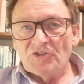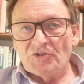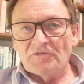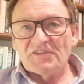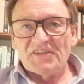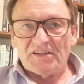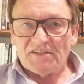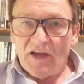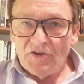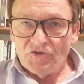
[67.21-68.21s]
to
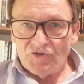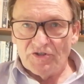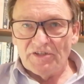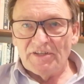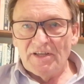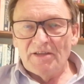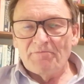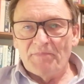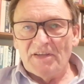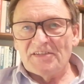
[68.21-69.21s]
600
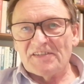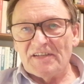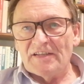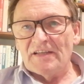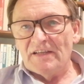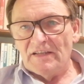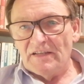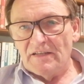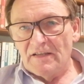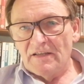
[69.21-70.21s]

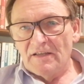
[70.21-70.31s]
BCE.